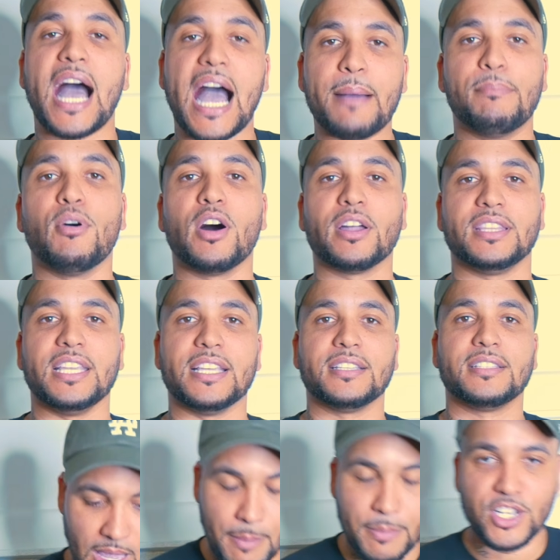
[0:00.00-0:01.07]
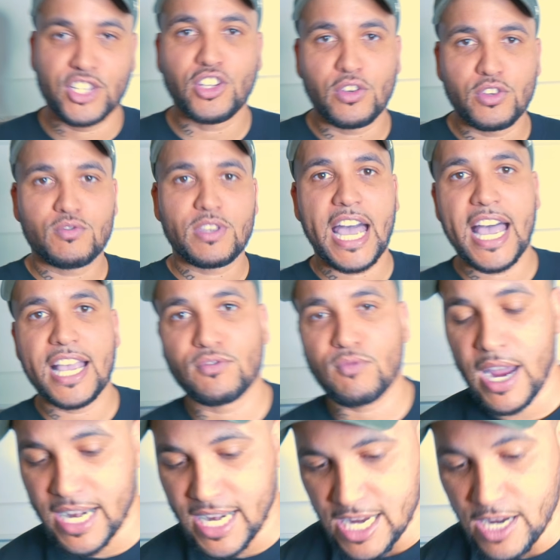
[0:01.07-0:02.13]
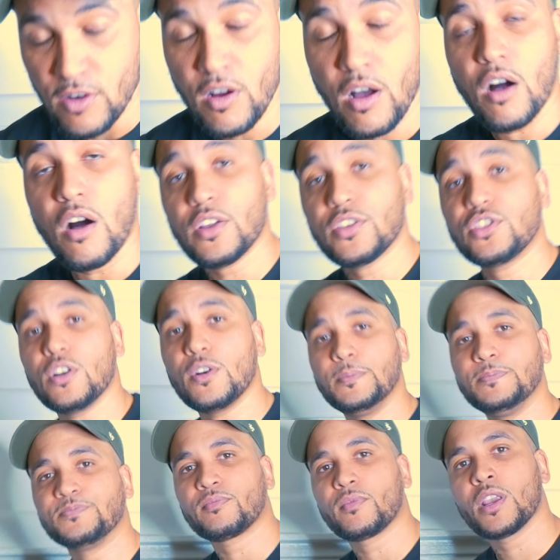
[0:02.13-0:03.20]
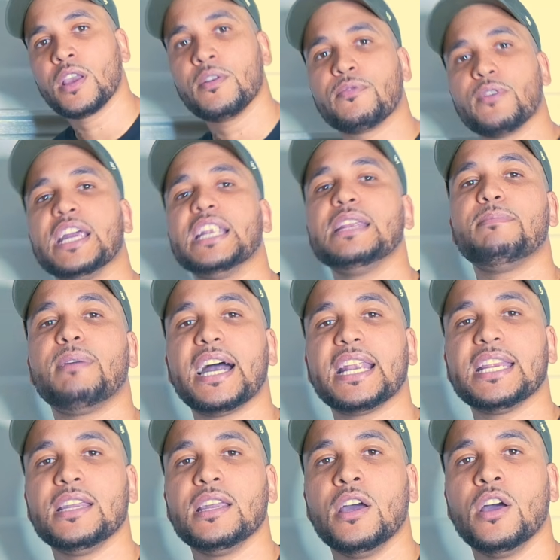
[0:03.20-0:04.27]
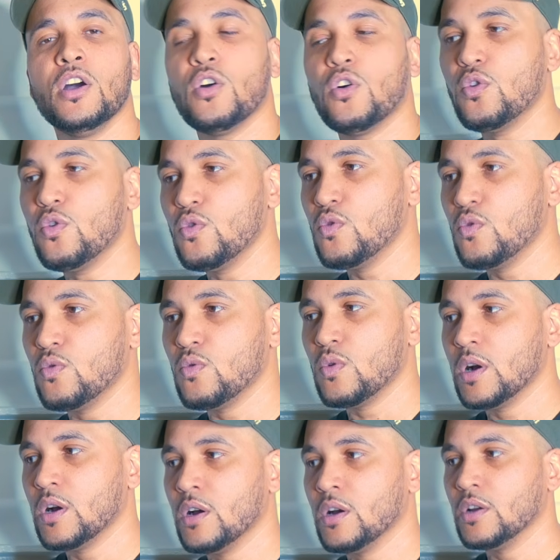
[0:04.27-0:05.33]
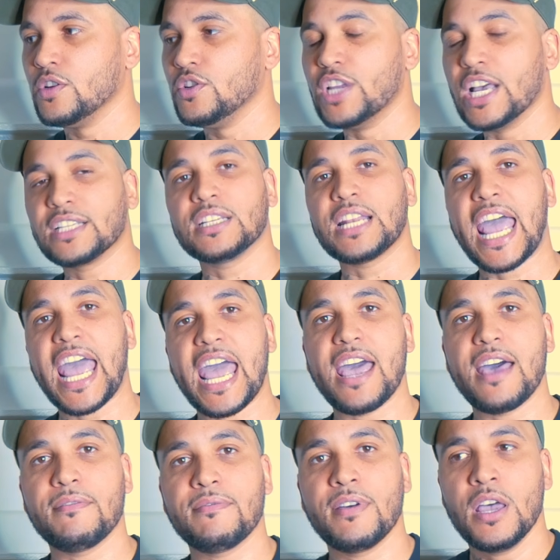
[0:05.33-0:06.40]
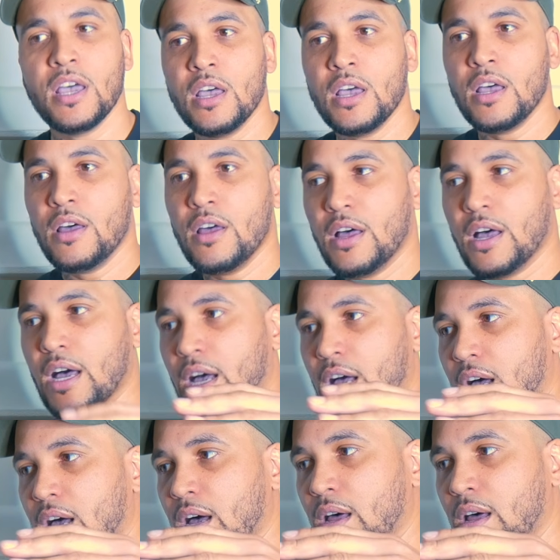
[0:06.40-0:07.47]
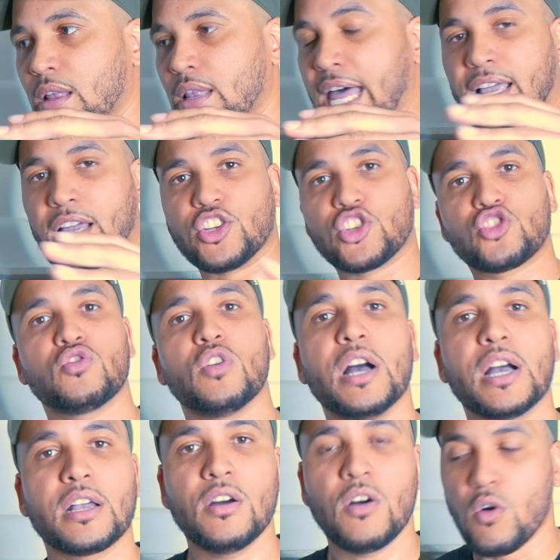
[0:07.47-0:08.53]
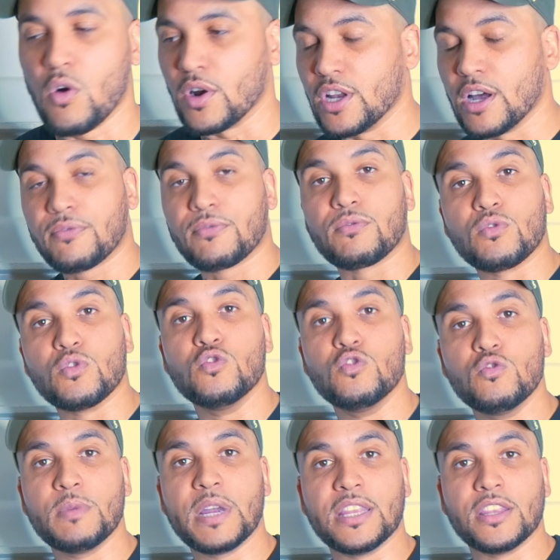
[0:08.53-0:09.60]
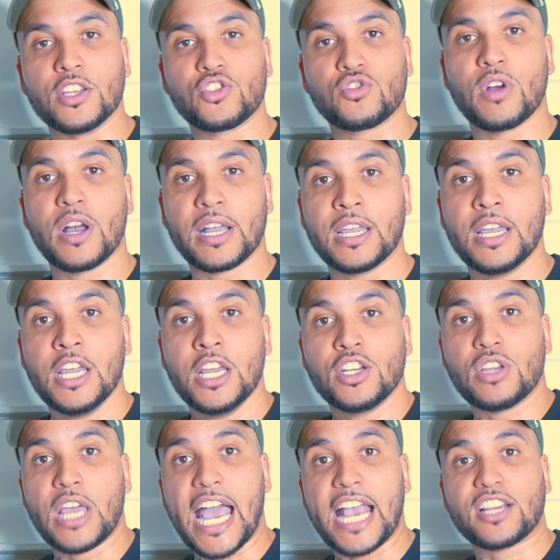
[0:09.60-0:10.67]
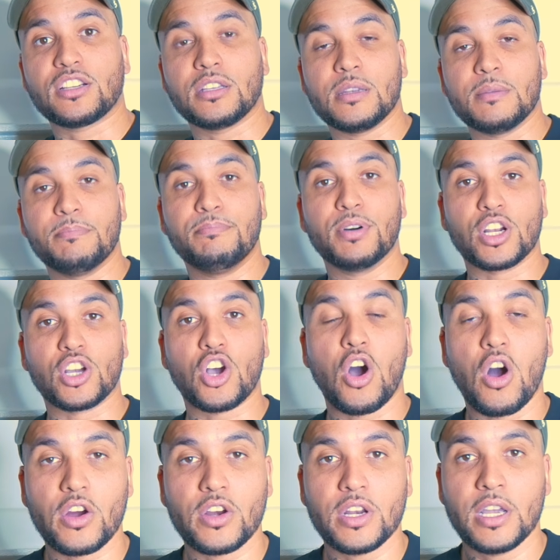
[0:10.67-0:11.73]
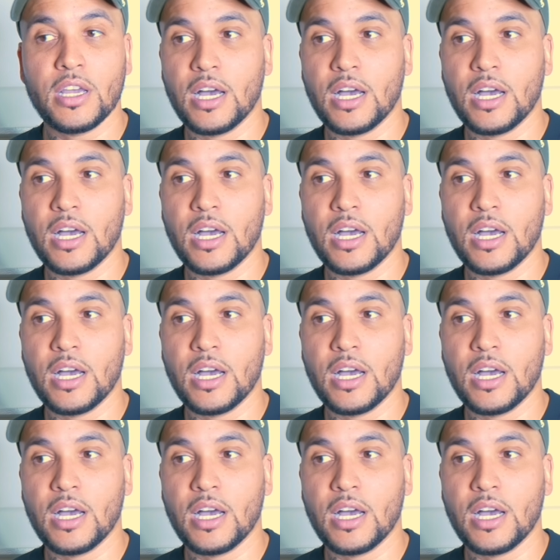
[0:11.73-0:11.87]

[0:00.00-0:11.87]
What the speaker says: I bought this. I'm gonna show you guys right here. Also, for anybody who doesn't have like a truck or enough room in the truck to actually put a cart,